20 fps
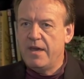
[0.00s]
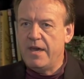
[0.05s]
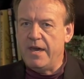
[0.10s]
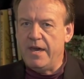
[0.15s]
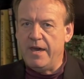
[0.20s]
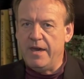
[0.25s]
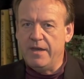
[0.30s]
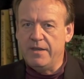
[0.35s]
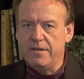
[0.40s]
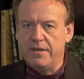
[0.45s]

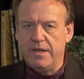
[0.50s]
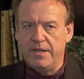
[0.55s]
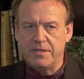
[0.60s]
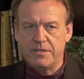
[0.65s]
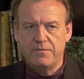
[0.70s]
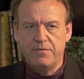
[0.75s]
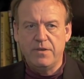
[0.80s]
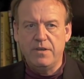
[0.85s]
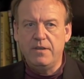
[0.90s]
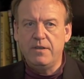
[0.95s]
And
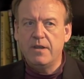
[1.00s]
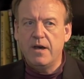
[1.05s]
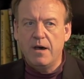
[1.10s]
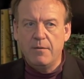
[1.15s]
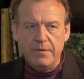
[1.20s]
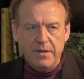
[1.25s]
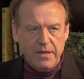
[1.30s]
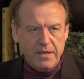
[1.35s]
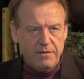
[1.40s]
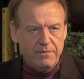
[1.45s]
it's
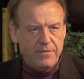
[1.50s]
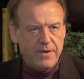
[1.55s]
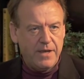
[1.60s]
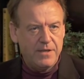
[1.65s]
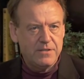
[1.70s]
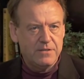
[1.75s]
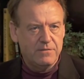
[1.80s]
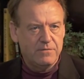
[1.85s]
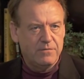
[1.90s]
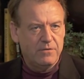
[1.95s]
phenomenally
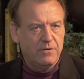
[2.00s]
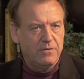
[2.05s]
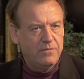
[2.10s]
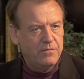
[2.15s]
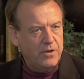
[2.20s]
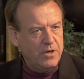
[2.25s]
effective for